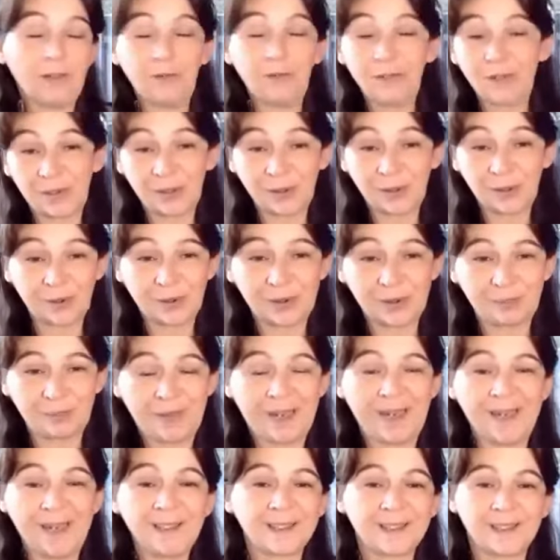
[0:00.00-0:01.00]
everything on the
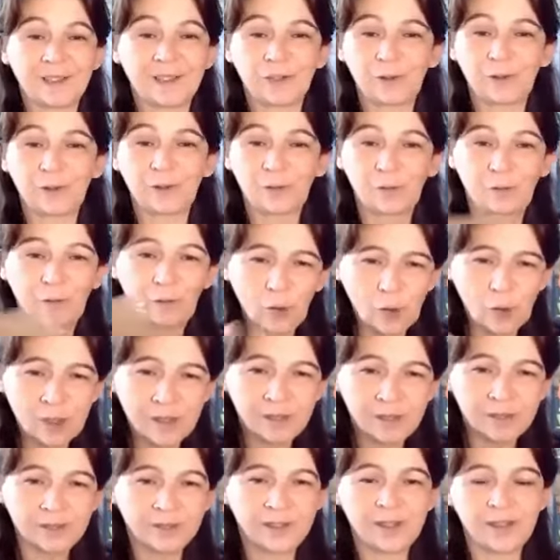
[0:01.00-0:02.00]
pack, it's
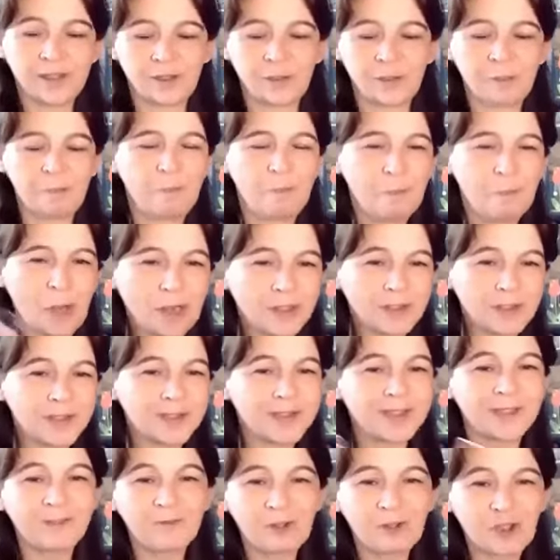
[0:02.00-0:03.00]
full, you know,
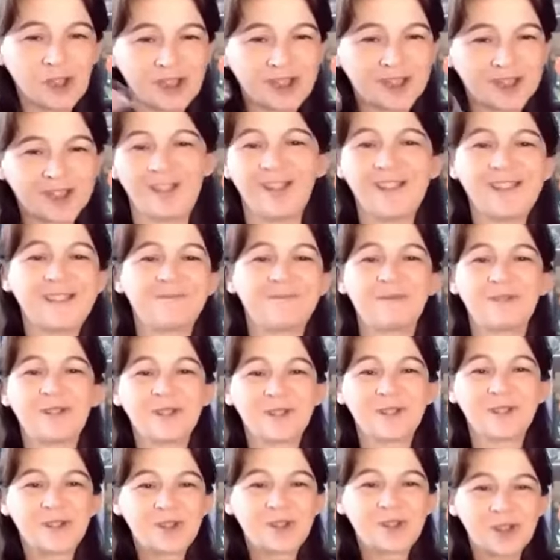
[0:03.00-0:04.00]
bursting with
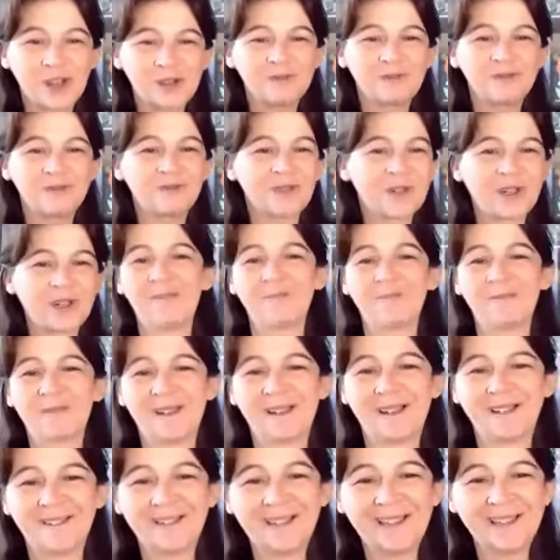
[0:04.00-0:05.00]
excitement and German
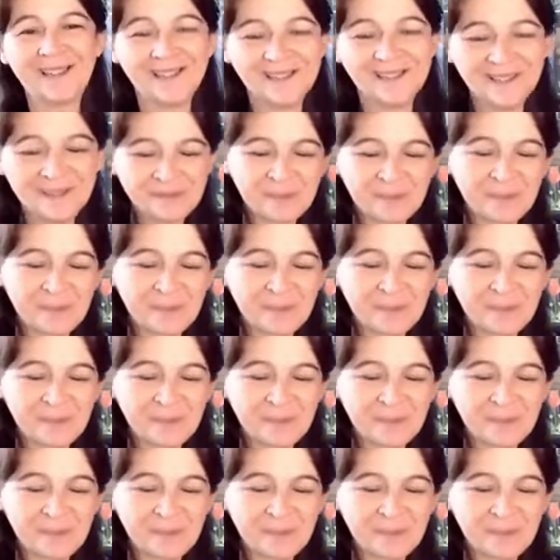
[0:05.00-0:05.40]
vocabulary.